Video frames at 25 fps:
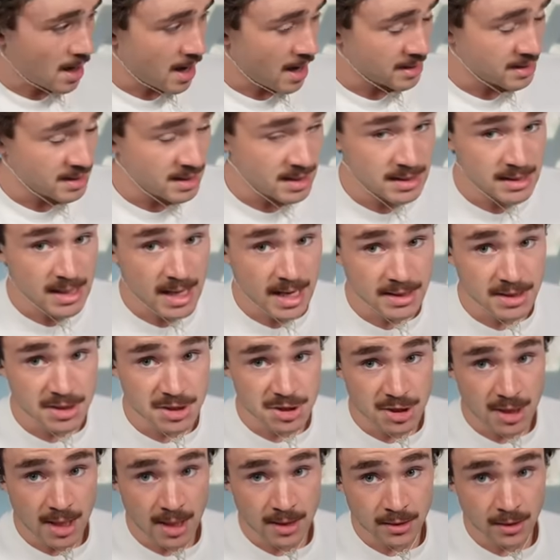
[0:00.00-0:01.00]
I need ninety
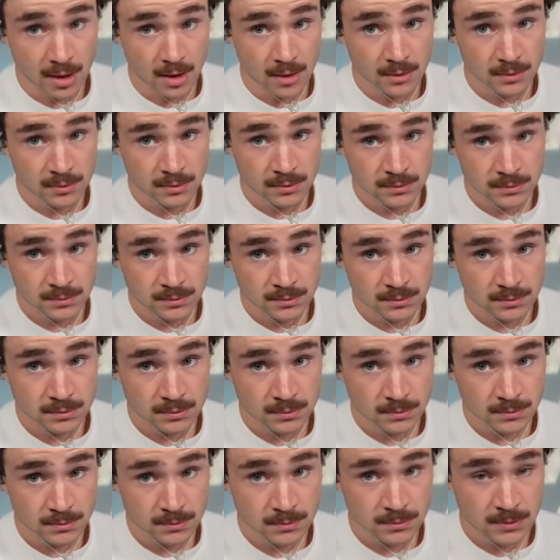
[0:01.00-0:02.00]
shot, though.
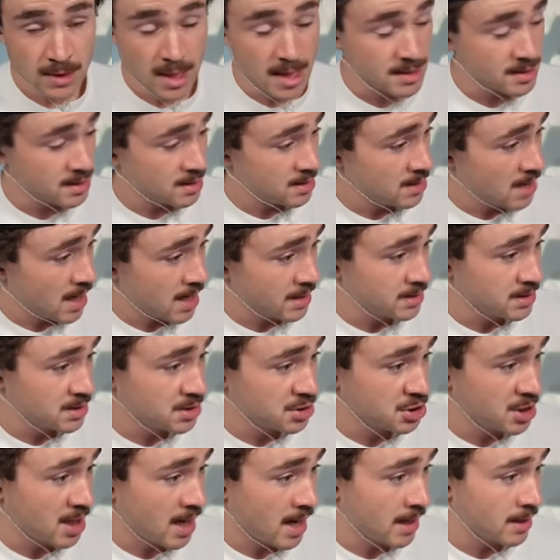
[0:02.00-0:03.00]
I need ninety
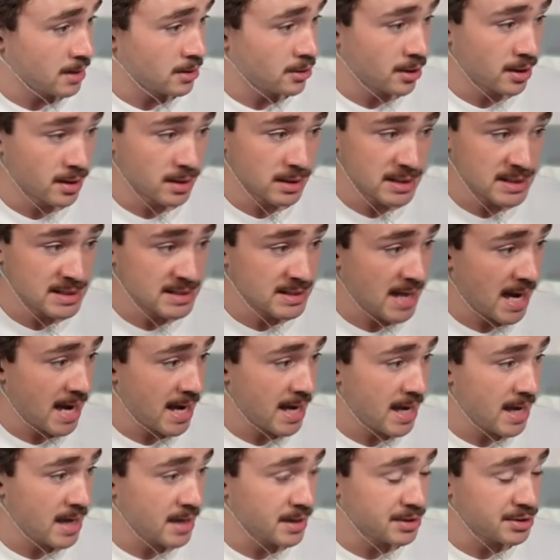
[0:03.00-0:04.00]
shot, or at least high
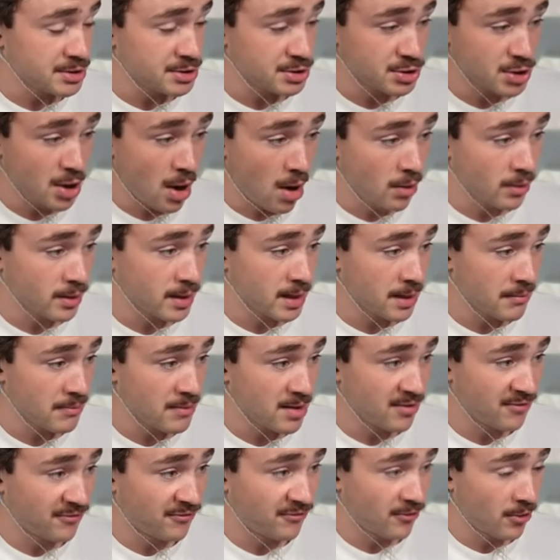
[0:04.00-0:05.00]
eighties. You don't give me
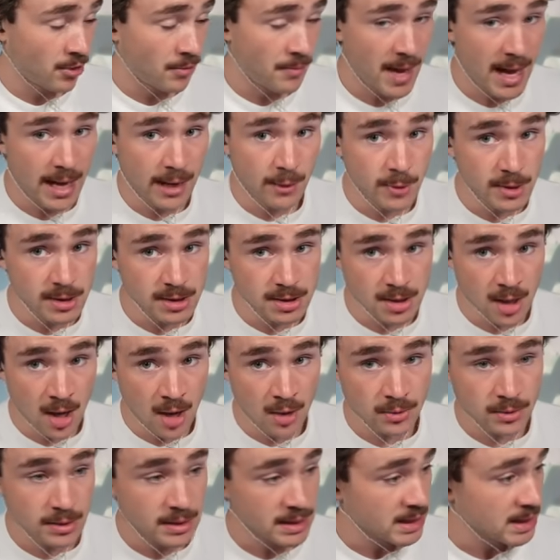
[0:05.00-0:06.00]
a fullback. We
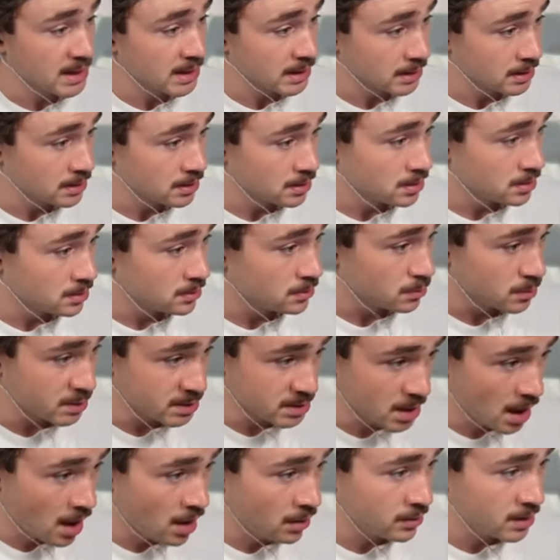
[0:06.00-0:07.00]
don't need it. We
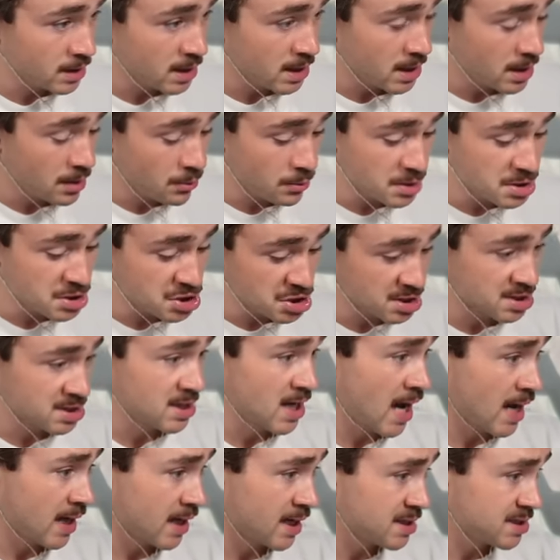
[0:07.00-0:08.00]
don't need it. We just
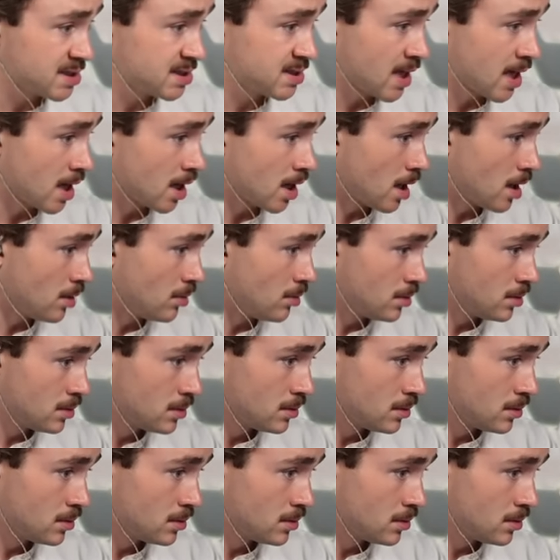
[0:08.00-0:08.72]
got Cancelo.